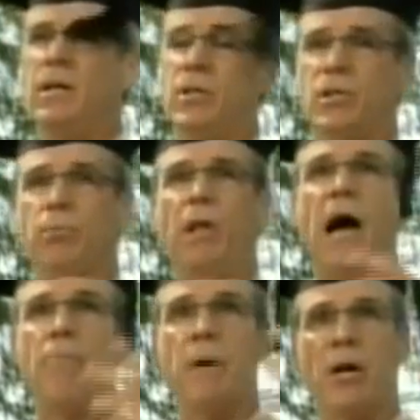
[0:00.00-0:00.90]
to
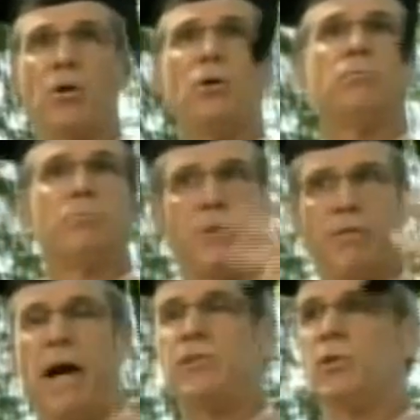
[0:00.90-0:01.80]
supply medical
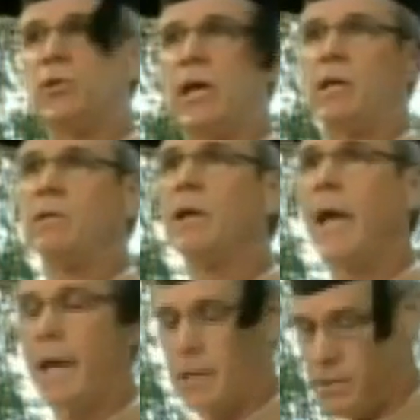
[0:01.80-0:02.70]
devices
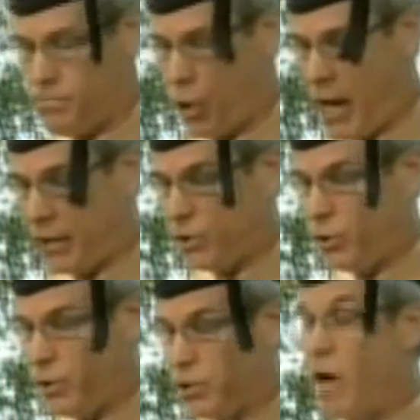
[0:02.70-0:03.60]
and products
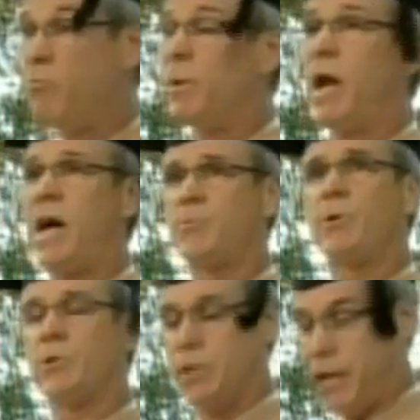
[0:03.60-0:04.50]
to his government hospitals